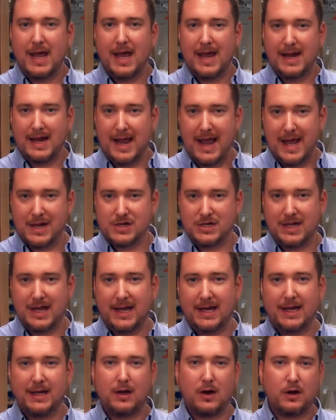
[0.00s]
and
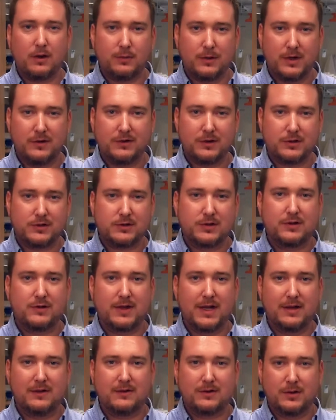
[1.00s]
educating our researchers
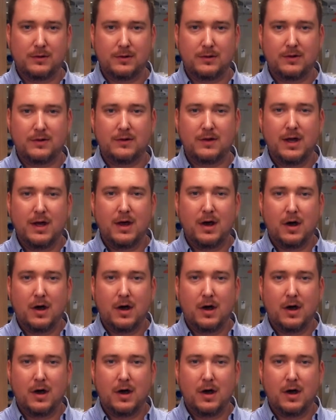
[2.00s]
and students